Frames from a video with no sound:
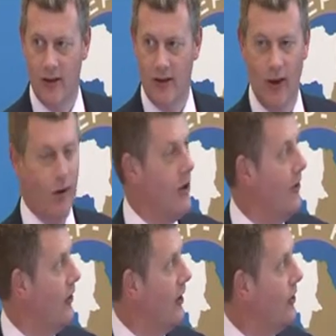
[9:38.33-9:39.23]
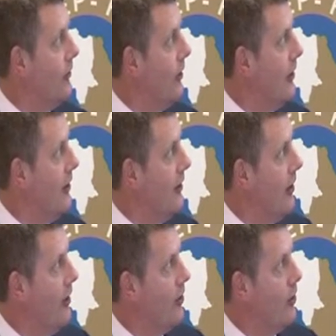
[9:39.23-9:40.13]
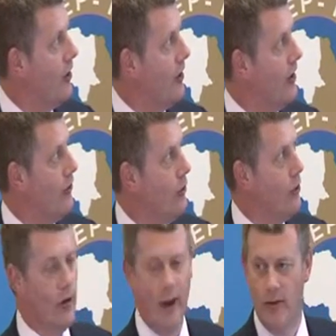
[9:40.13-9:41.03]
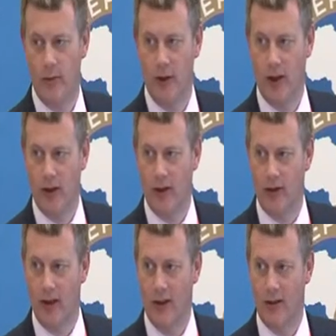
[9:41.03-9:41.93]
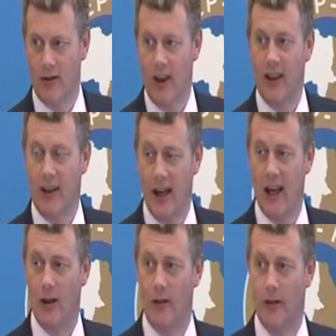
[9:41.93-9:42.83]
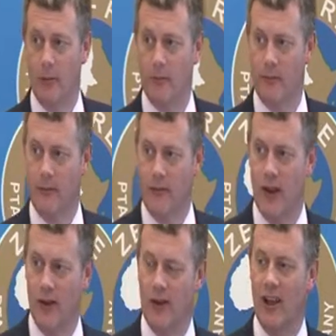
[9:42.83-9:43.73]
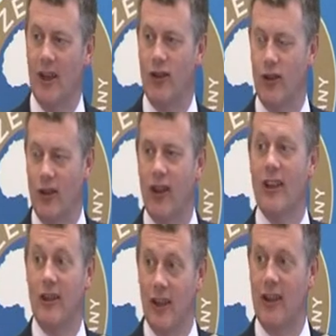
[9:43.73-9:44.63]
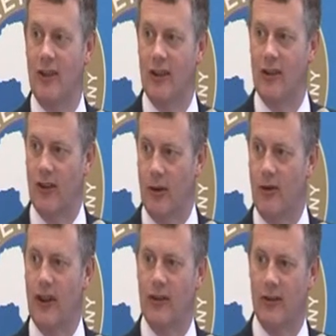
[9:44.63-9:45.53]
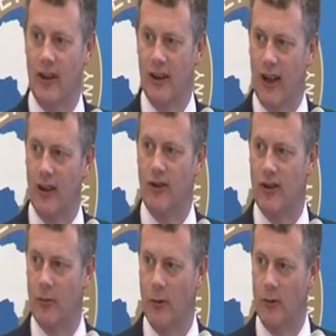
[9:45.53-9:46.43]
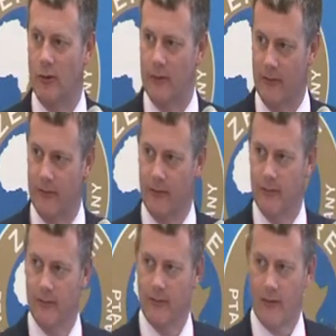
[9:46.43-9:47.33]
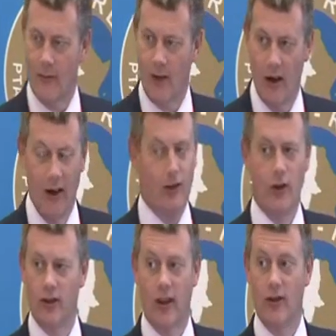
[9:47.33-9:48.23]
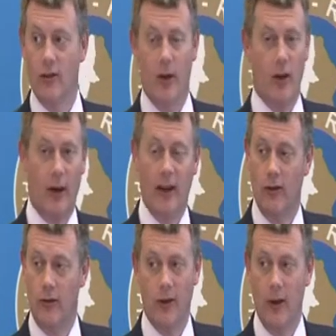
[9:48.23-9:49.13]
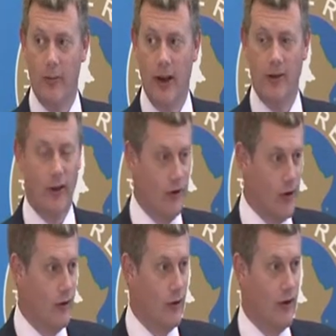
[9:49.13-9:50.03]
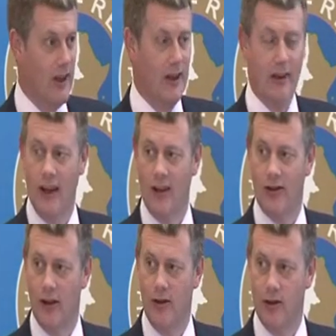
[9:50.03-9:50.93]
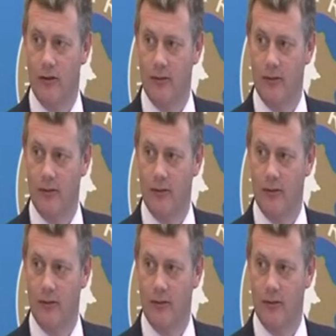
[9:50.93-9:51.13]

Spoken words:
So effectively you can ignore those because it's taken out of the deletion is then deleted, so effectively the coverage is bought. It's not done as a buyback. You don't pay for it, it's just you delete that exclusion.